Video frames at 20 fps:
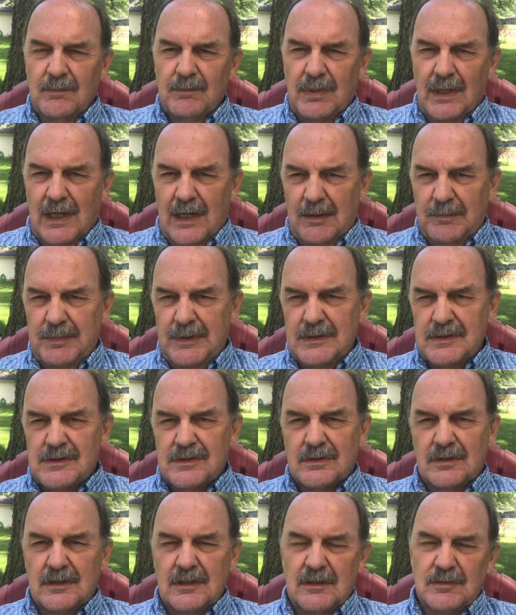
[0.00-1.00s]
pomp and
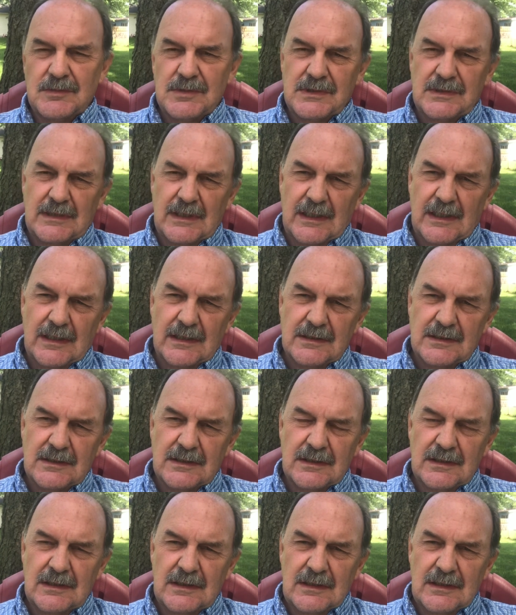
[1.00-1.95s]
circumstance